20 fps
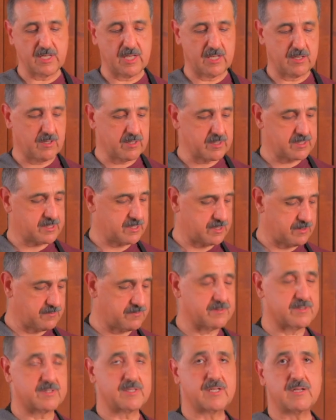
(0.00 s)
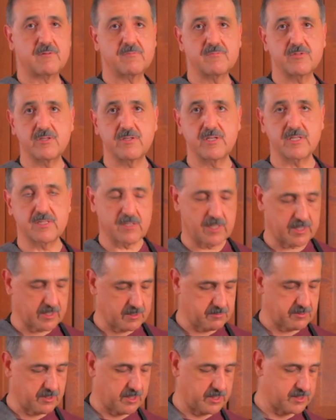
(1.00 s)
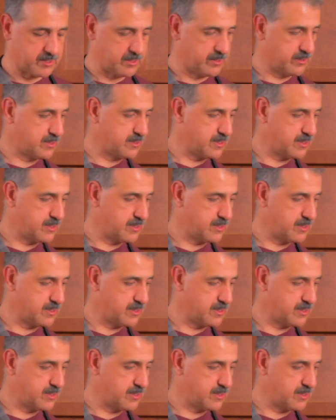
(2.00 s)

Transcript: a lot of seafood, and I'm doing tiger prawns here